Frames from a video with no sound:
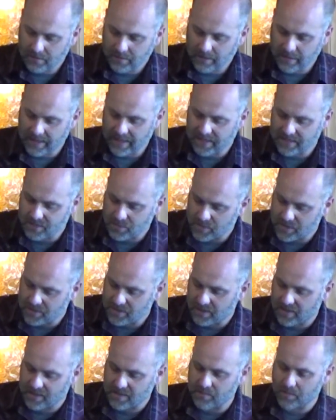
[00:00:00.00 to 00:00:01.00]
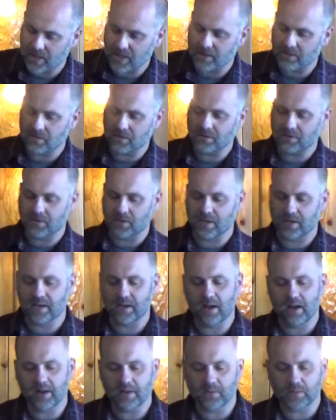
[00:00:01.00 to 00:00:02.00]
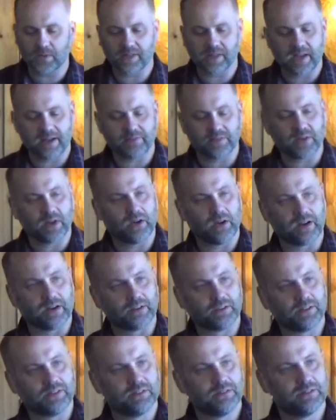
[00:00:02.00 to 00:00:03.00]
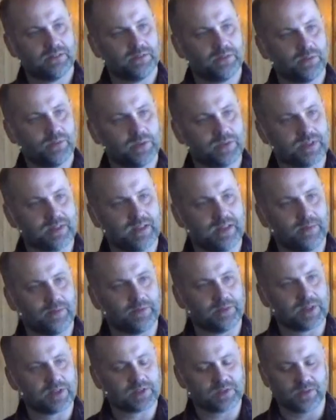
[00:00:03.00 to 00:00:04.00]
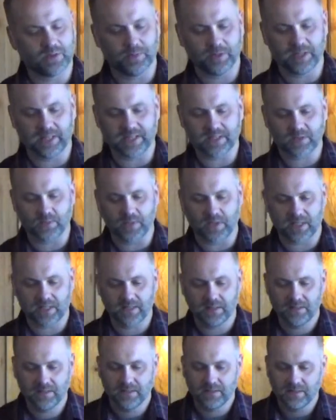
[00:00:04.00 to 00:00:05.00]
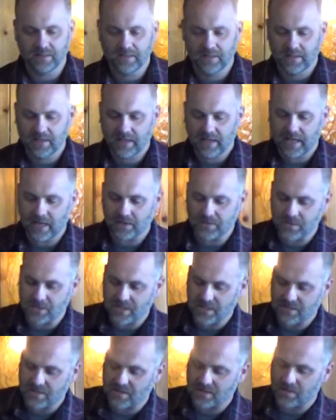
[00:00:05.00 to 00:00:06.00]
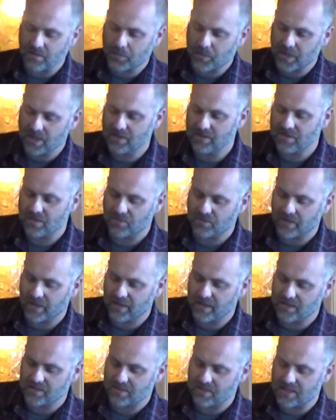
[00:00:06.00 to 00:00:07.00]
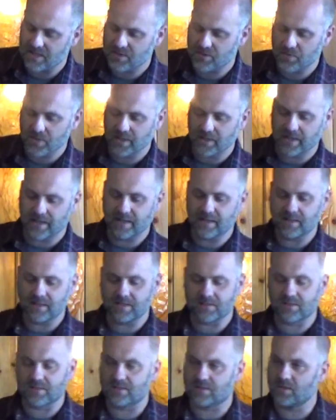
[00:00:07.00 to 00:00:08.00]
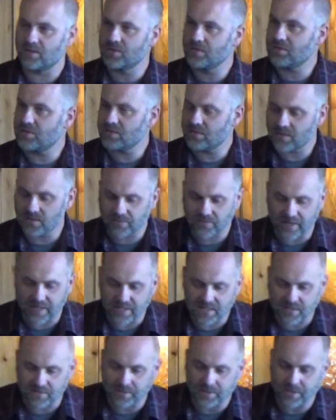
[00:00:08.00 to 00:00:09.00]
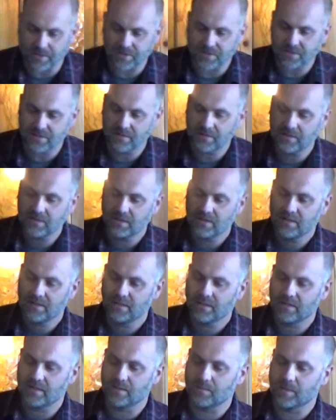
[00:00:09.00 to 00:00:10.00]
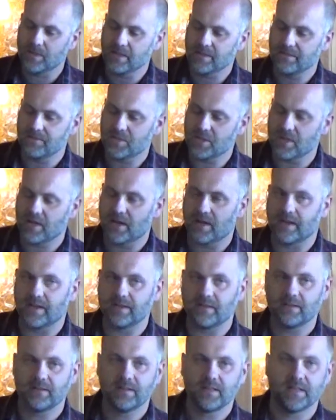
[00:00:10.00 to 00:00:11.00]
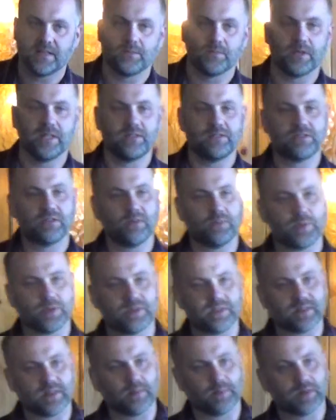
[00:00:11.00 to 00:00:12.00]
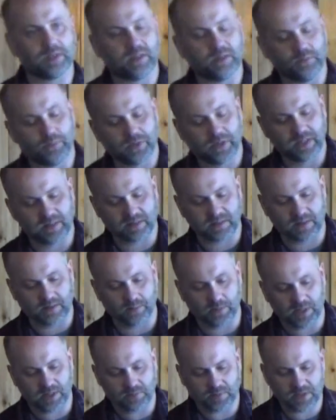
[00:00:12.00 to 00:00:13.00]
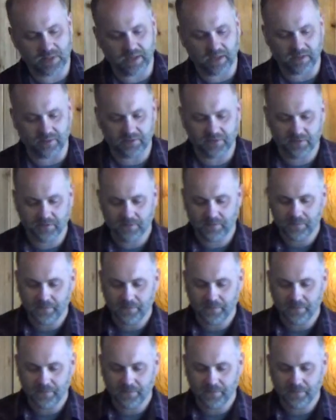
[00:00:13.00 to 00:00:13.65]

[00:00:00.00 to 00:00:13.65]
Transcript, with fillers: Last, we talked about the God with half a heart, was the name of our sermon last week. How Jesus appears at various Israelite institutions and festivals in the middle of John and reinterprets them and completes them in himself.